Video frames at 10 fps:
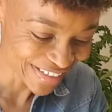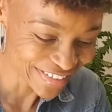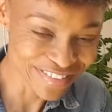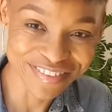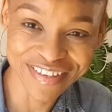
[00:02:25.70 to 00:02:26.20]

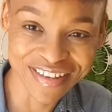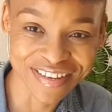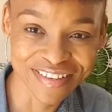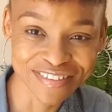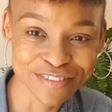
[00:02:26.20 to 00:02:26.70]
So
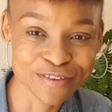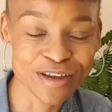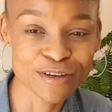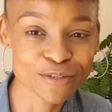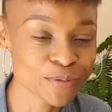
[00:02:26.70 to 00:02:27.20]
yeah, so
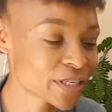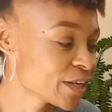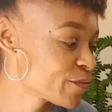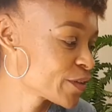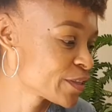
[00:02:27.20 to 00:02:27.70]
how do we
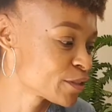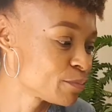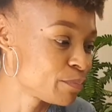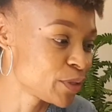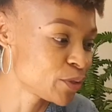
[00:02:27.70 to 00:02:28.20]
care for this
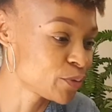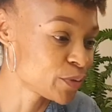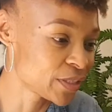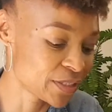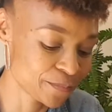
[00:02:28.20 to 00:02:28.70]

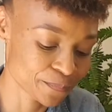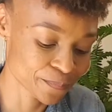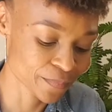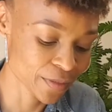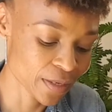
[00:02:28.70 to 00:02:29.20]
beauty?
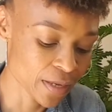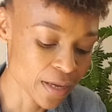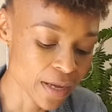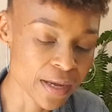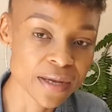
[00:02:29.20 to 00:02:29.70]

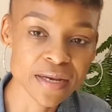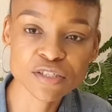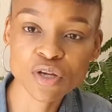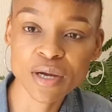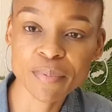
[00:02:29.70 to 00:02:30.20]

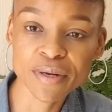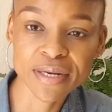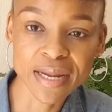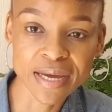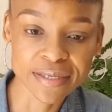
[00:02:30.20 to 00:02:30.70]
Let's talk about
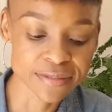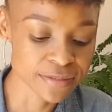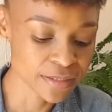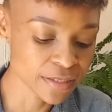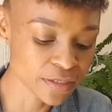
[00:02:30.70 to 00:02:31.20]
light.
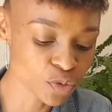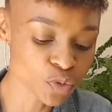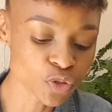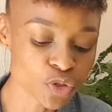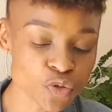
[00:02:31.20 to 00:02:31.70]
It
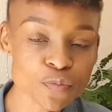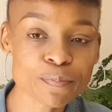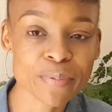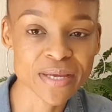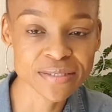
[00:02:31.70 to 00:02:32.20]
will do
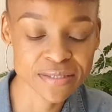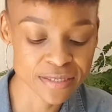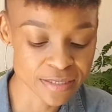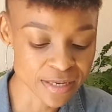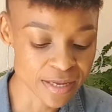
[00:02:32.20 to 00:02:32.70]
best
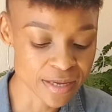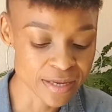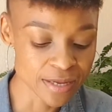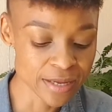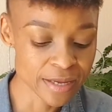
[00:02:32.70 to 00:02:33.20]
in a
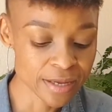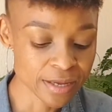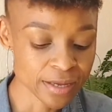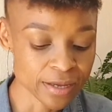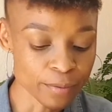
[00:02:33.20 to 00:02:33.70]

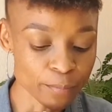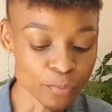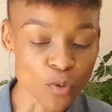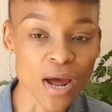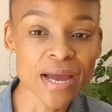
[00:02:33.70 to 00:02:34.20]

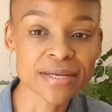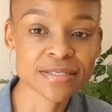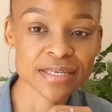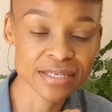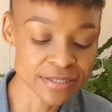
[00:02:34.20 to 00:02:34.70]

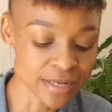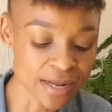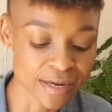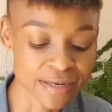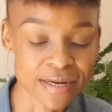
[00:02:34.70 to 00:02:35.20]
bright
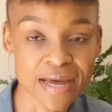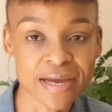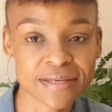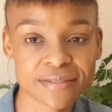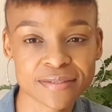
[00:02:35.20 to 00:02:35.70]
indirect
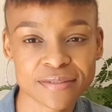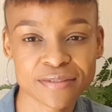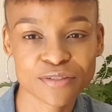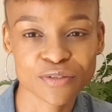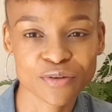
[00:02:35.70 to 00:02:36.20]
light.
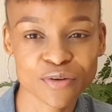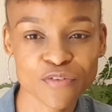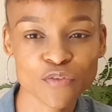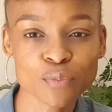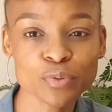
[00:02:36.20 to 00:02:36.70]

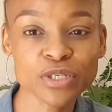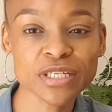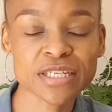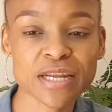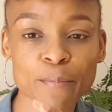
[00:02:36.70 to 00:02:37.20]
If you put
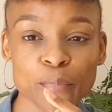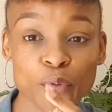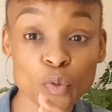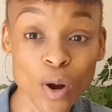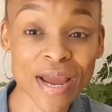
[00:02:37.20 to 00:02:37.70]
it in a
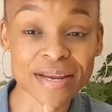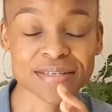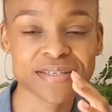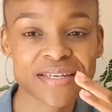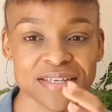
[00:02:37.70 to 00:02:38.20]

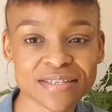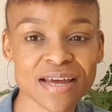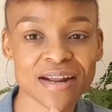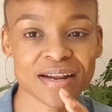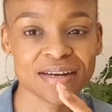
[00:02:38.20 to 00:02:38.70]
bright
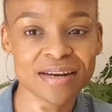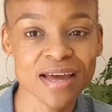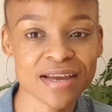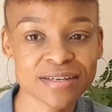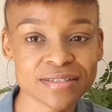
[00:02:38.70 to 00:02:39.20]
indirect
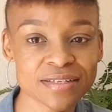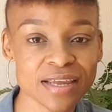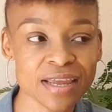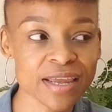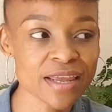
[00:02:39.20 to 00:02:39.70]
light,
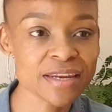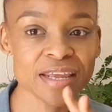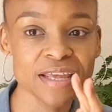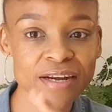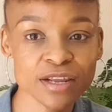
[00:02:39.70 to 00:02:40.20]

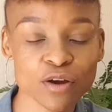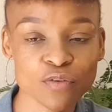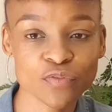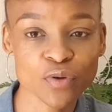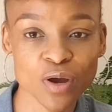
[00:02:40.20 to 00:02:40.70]
any area
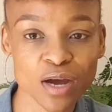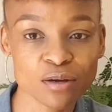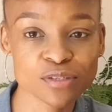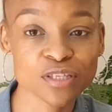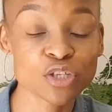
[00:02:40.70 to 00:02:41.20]
of your
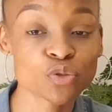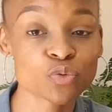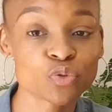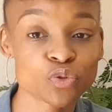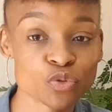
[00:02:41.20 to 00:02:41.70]
house, it
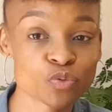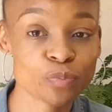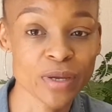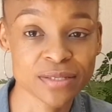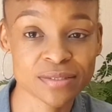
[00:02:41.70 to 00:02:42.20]
will do
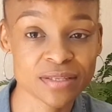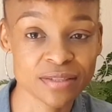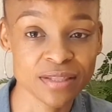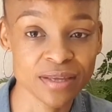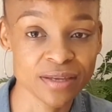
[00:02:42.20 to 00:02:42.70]
best
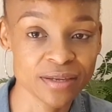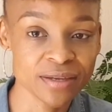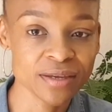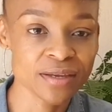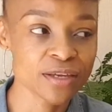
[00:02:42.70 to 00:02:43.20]
there.
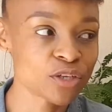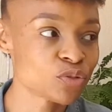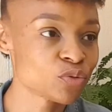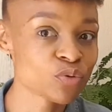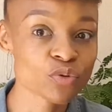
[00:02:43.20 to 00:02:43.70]
It
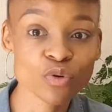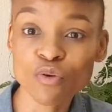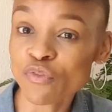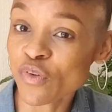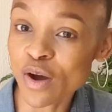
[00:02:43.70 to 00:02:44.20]
will
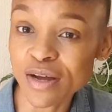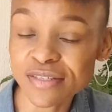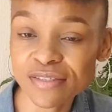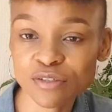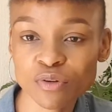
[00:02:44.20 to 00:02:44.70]
grow
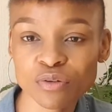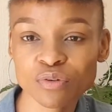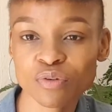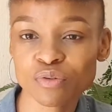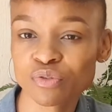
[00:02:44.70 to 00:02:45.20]
fast, it don't
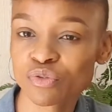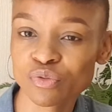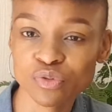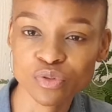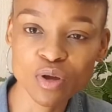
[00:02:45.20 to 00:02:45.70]
grow too
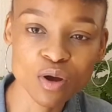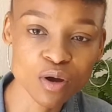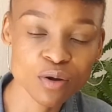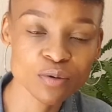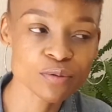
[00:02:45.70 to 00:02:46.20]

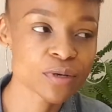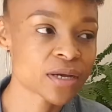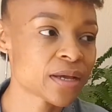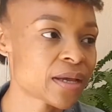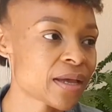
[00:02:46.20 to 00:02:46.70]
slow,
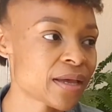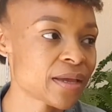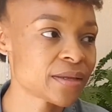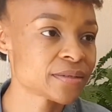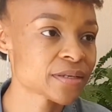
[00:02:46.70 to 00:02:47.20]

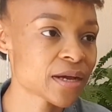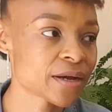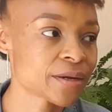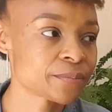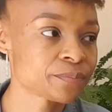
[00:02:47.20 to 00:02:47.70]
and
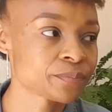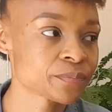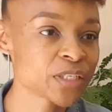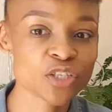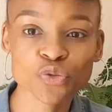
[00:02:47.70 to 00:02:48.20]

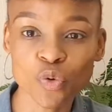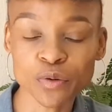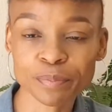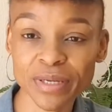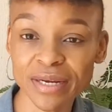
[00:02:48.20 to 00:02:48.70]
it
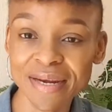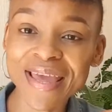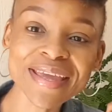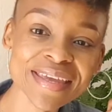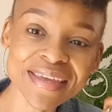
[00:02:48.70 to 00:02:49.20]
won't be
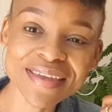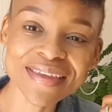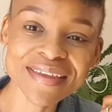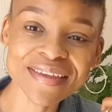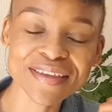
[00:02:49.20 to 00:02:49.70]

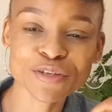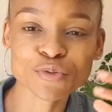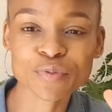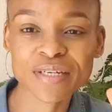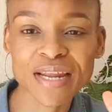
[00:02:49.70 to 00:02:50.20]
leggy, it
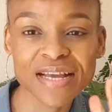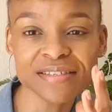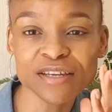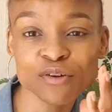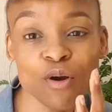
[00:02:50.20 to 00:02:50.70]
will be
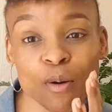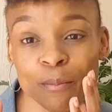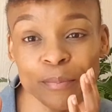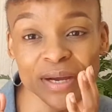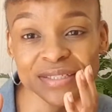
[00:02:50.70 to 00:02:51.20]
nice and
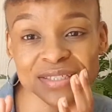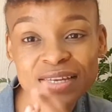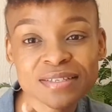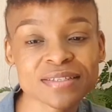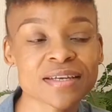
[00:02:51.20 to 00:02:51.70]

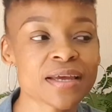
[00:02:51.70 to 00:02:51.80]
compacted.